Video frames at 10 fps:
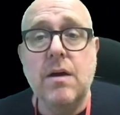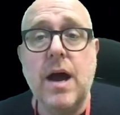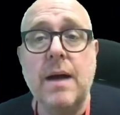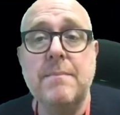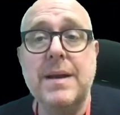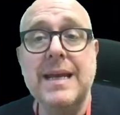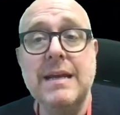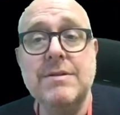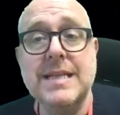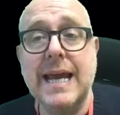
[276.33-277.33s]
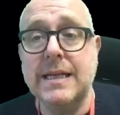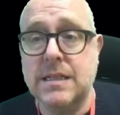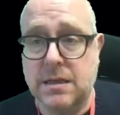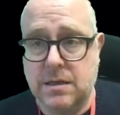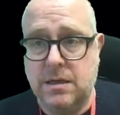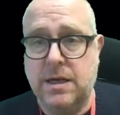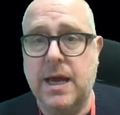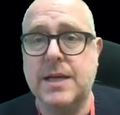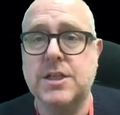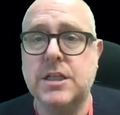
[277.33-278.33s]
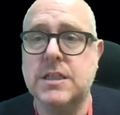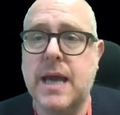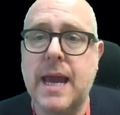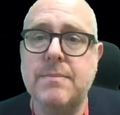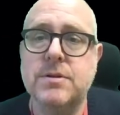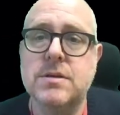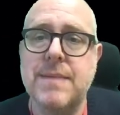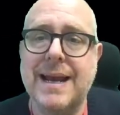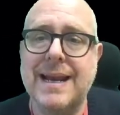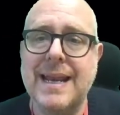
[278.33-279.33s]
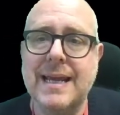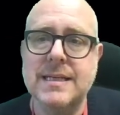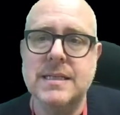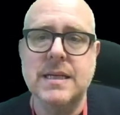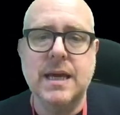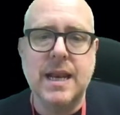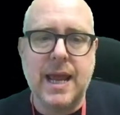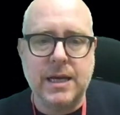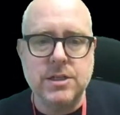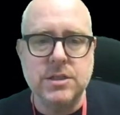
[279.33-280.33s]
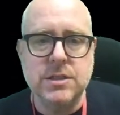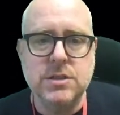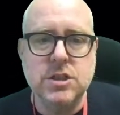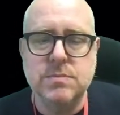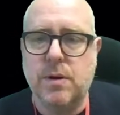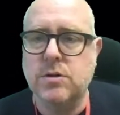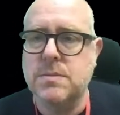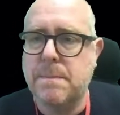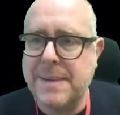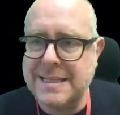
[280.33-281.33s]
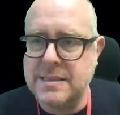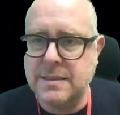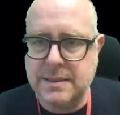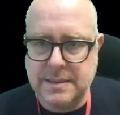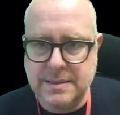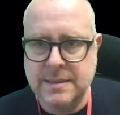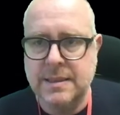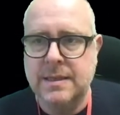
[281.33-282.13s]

Um, Lena is an excellent learner as she's able to make links and connections and spot patterns.